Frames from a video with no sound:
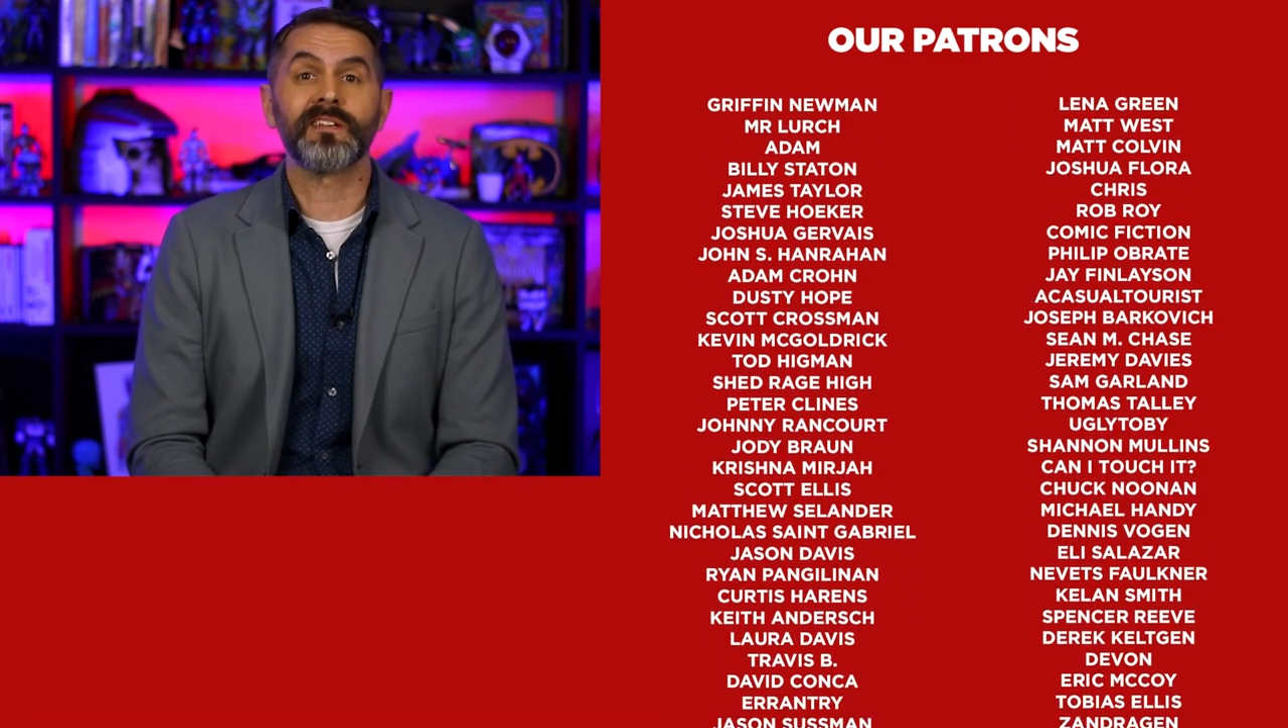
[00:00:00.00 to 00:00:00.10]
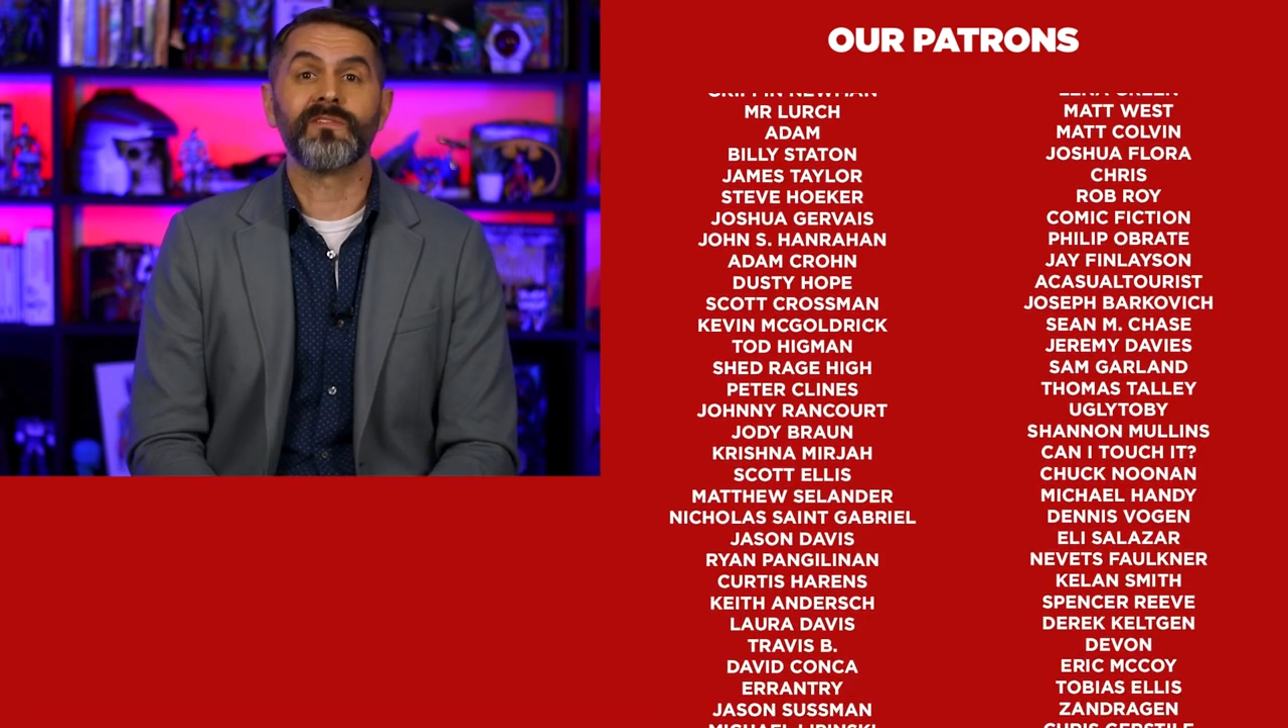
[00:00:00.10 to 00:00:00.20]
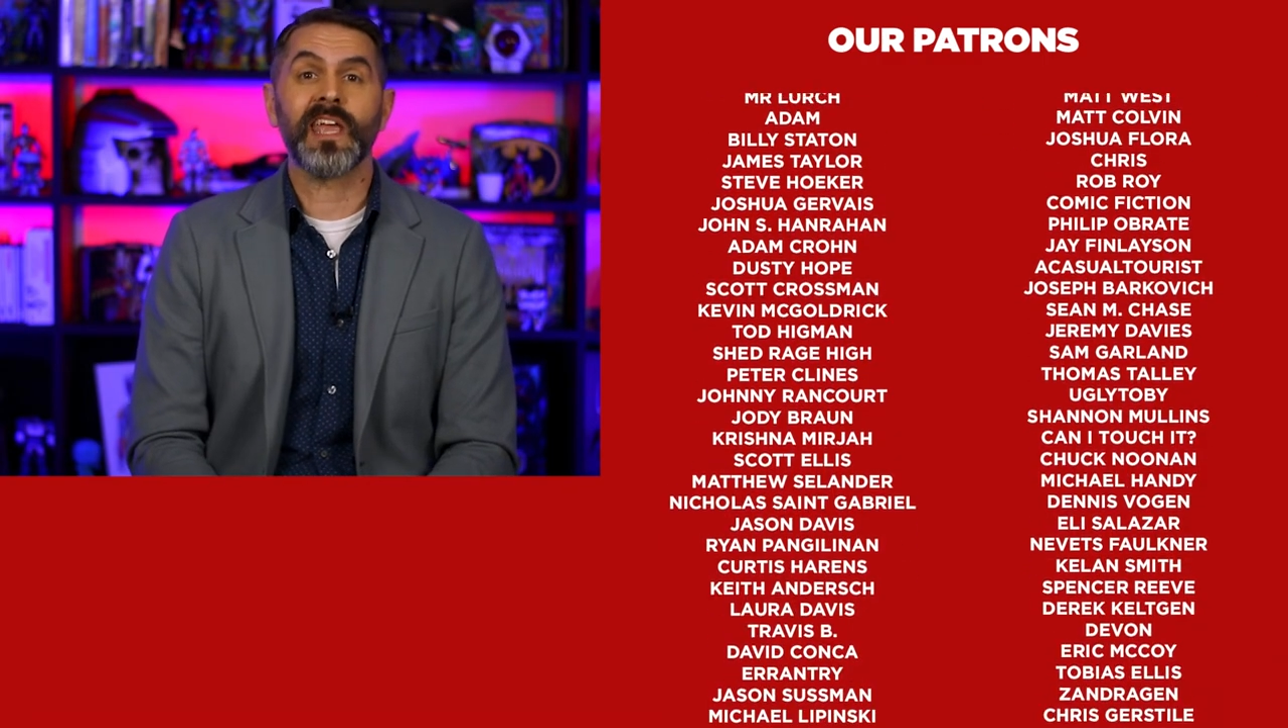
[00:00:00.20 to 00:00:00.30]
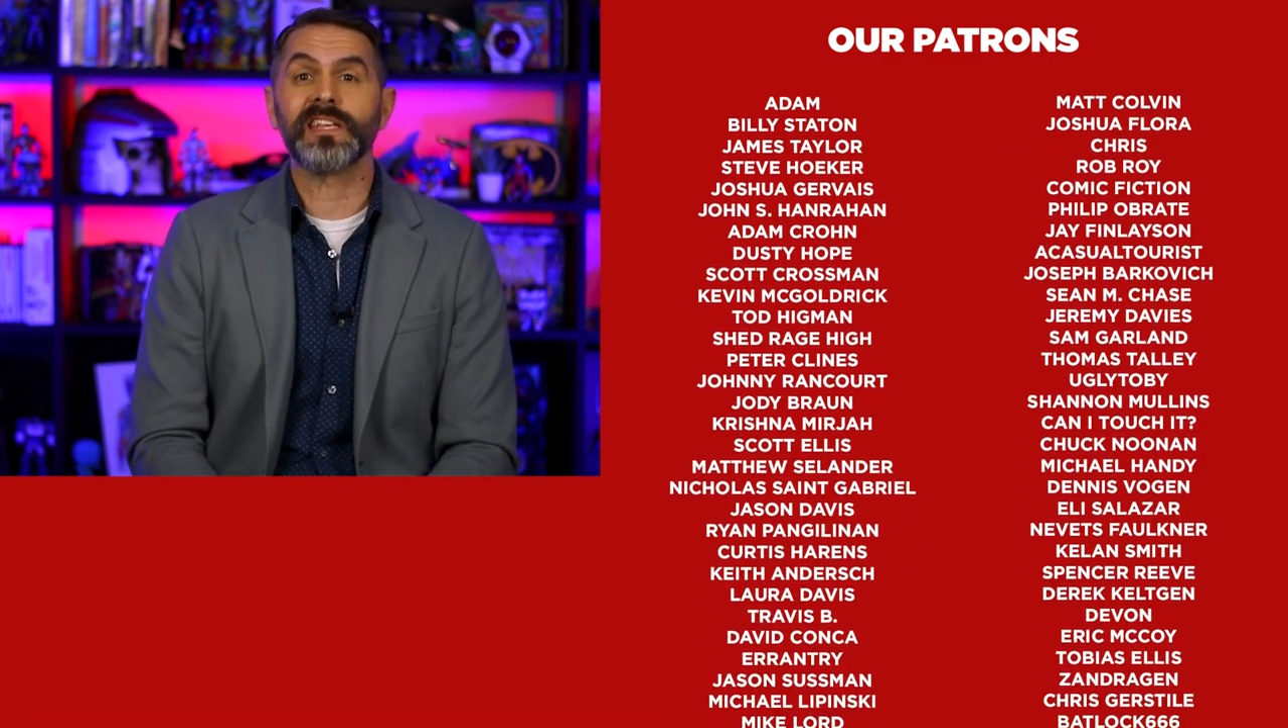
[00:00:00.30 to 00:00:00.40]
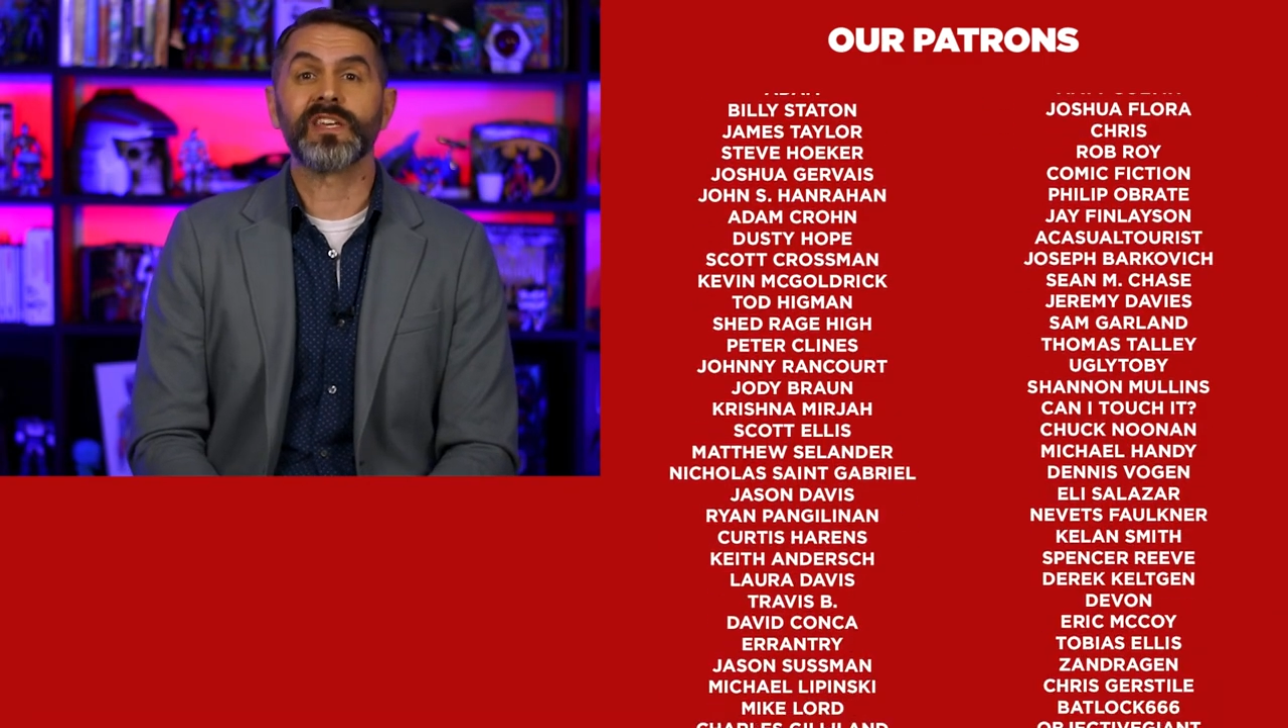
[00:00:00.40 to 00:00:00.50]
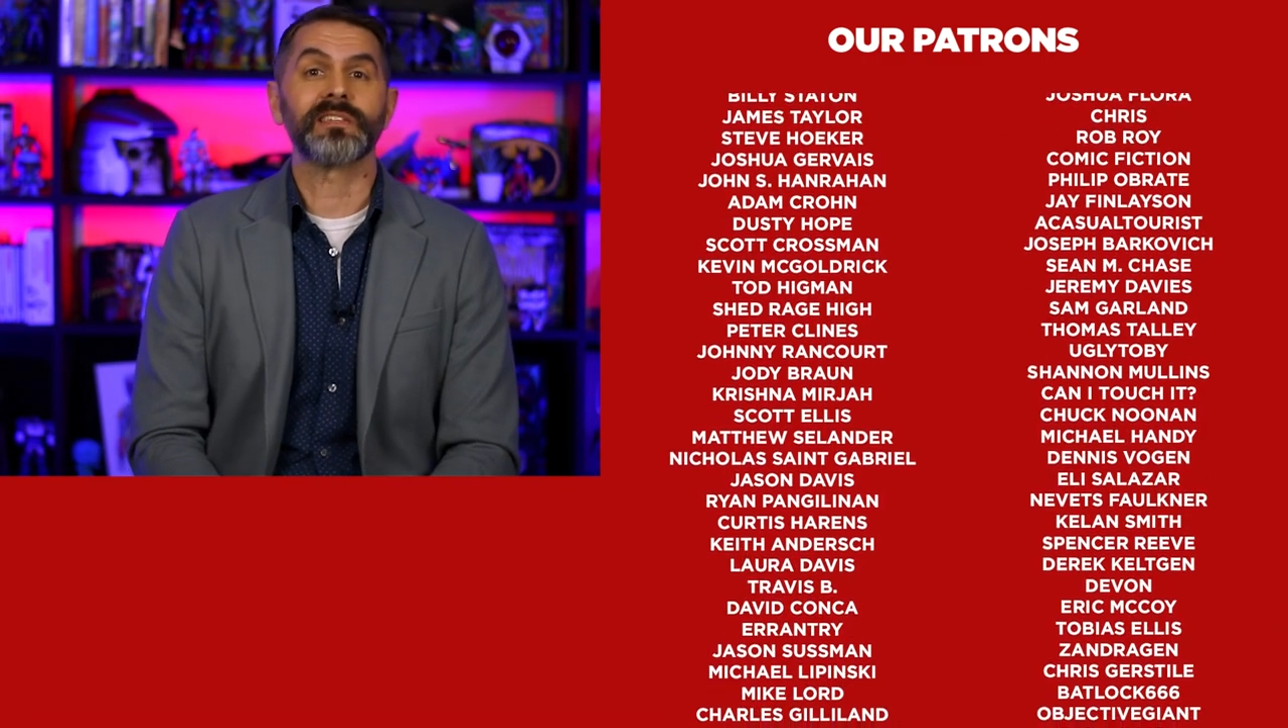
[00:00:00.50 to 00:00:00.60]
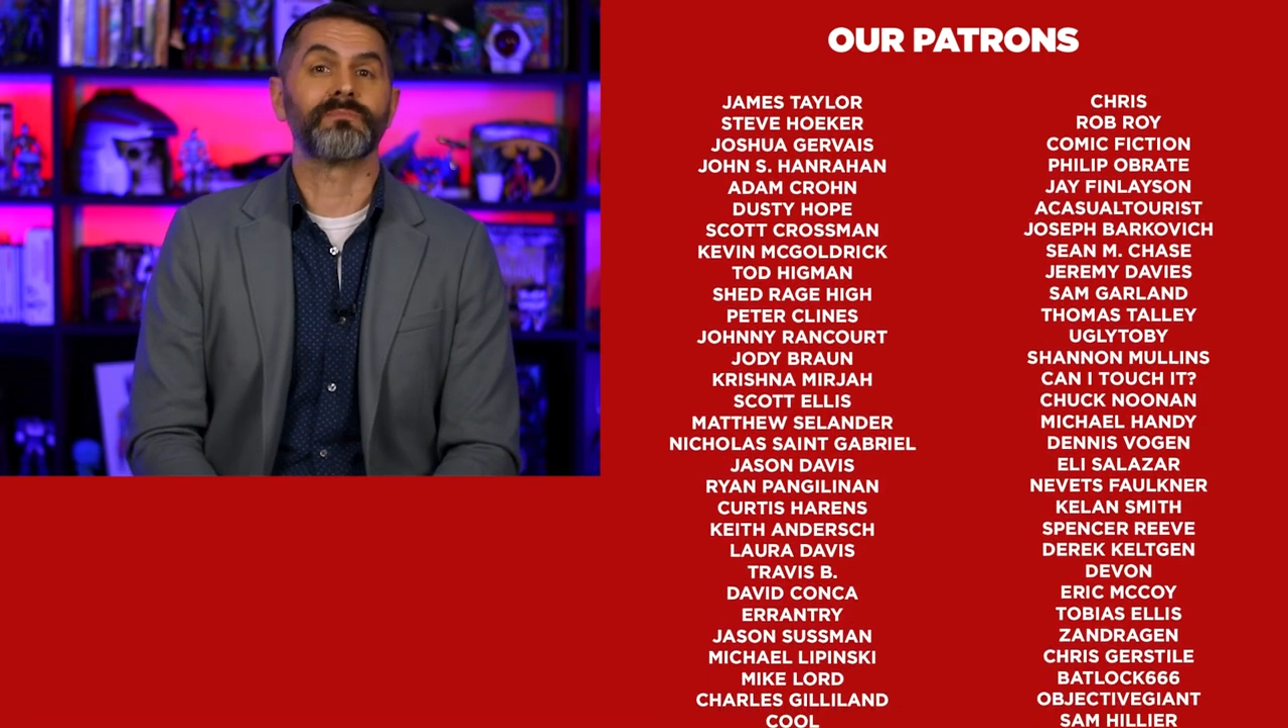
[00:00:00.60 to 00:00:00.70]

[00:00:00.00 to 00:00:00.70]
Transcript: on VHS,